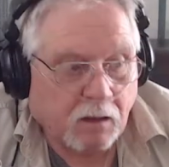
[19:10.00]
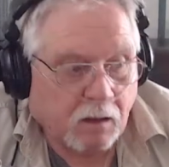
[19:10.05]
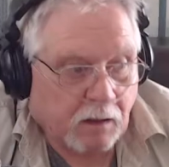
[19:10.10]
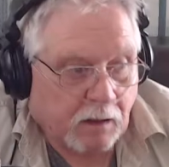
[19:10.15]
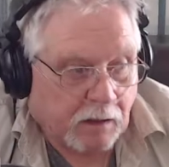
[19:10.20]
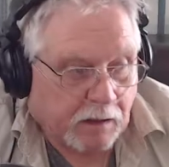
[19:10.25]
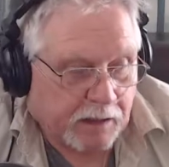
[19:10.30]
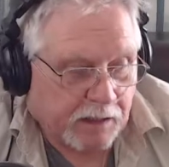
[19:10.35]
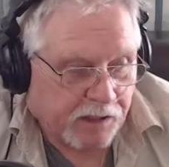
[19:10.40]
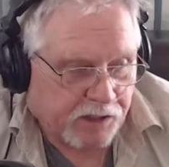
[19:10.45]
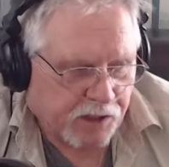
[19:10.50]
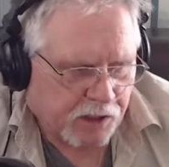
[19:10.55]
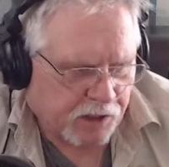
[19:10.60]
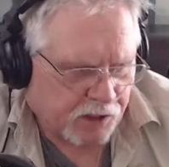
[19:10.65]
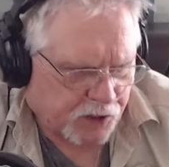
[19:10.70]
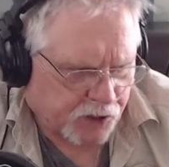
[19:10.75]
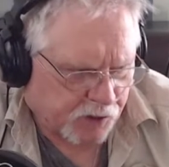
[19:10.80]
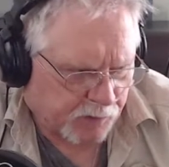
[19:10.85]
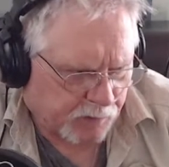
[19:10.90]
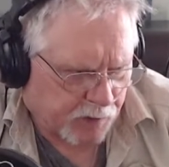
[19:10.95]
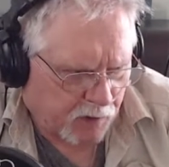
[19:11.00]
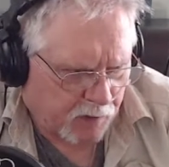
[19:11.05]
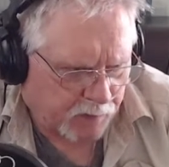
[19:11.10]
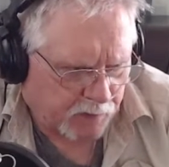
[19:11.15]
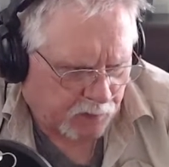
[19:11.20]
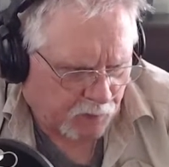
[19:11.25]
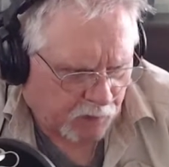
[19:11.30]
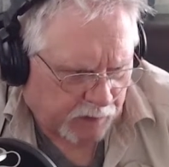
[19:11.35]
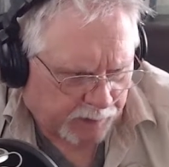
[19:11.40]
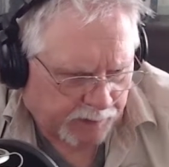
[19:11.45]
He's into
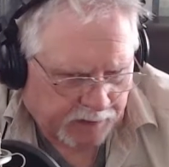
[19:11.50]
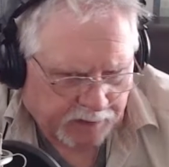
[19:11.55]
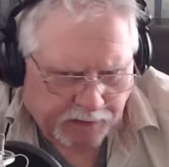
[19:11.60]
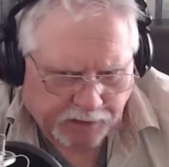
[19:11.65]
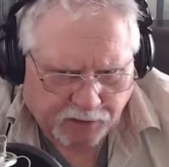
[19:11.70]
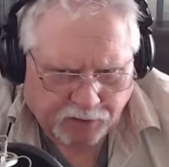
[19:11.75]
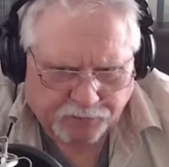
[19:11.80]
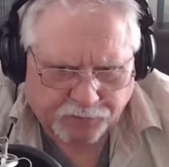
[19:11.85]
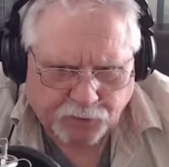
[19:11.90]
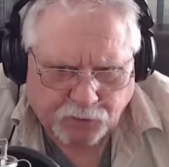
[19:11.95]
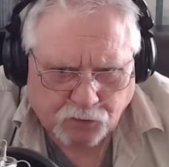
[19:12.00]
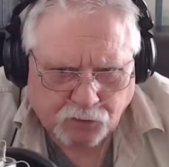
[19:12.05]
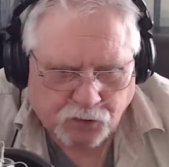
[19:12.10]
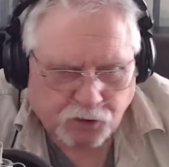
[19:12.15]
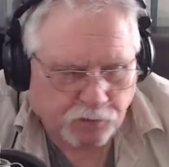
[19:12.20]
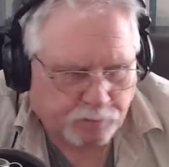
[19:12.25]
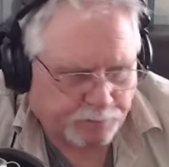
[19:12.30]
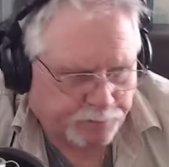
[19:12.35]
suburban women there, folks.